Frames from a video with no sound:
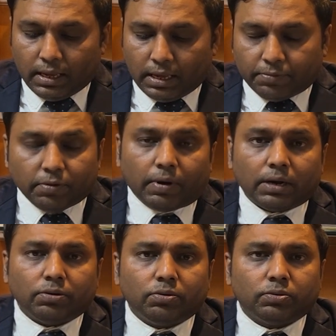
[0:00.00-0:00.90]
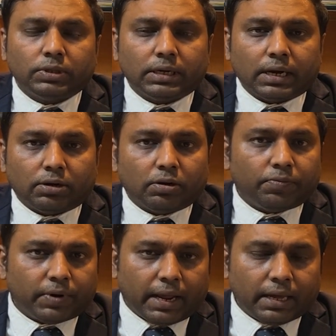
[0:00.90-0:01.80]
If you want to know the cutoff
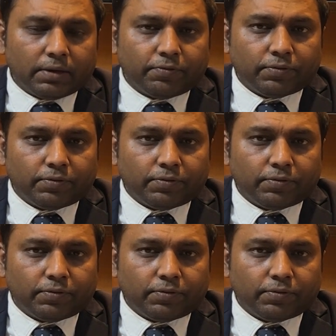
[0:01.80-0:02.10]
rank,